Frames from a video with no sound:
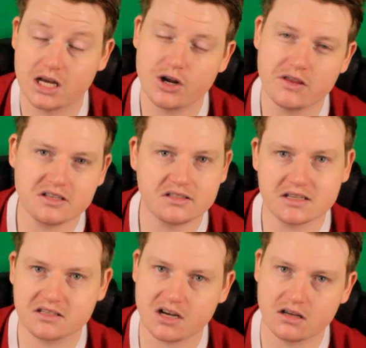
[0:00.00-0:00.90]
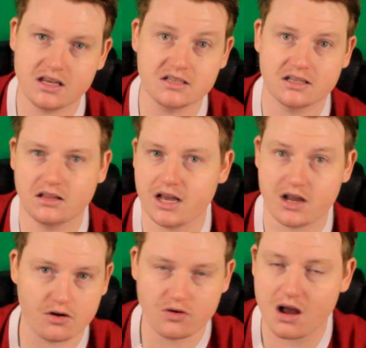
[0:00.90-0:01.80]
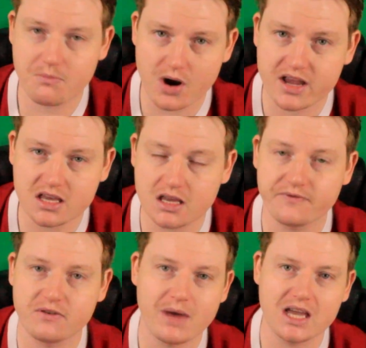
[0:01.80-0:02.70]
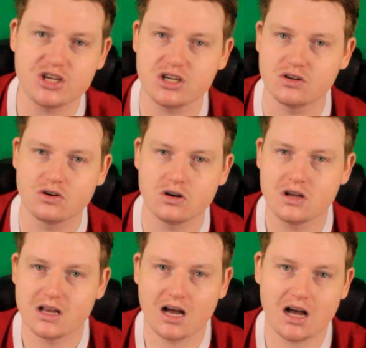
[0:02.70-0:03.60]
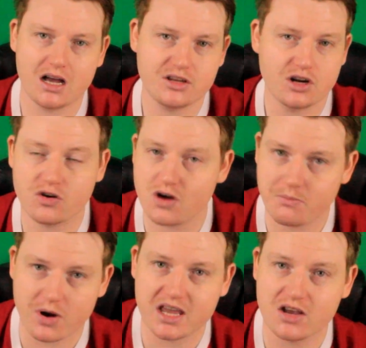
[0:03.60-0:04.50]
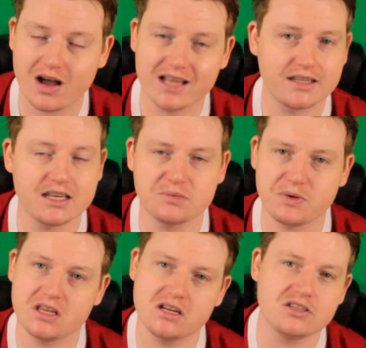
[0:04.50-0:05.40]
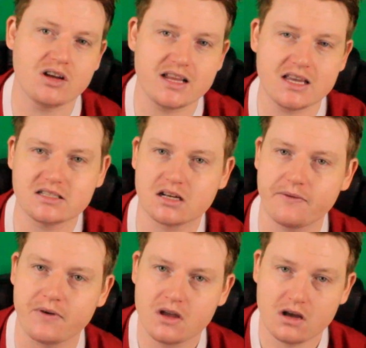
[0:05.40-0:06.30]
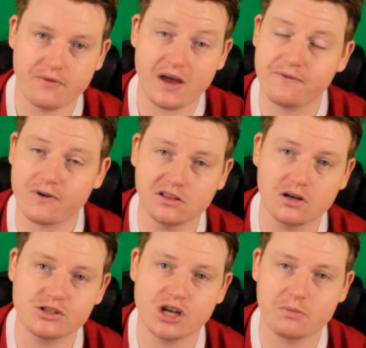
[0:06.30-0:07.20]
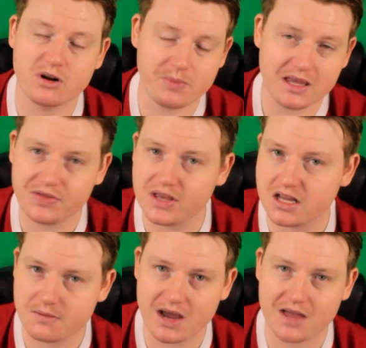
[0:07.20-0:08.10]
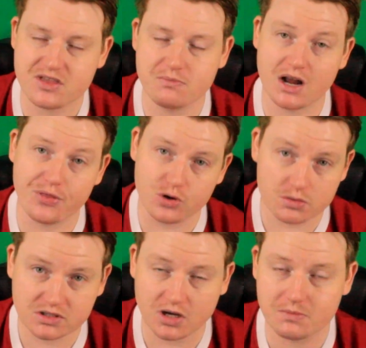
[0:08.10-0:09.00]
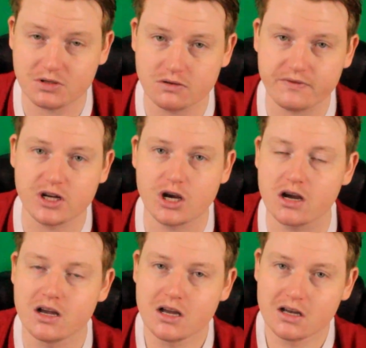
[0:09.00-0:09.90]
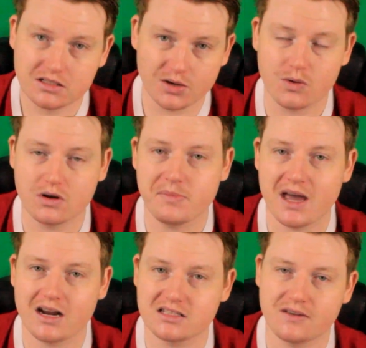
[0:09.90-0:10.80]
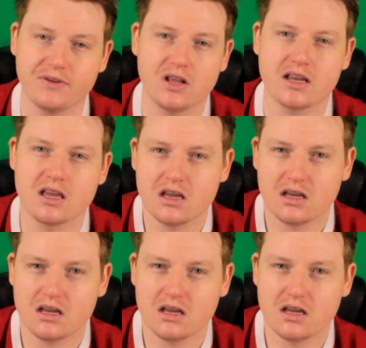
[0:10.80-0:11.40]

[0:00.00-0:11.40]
Now, I know this necessarily isn't like groundbreaking information or groundbreaking ideas, but they're just ideas that I've had for a long time and I've been thinking about them, and I thought it was time to do a video talking about it because I feel like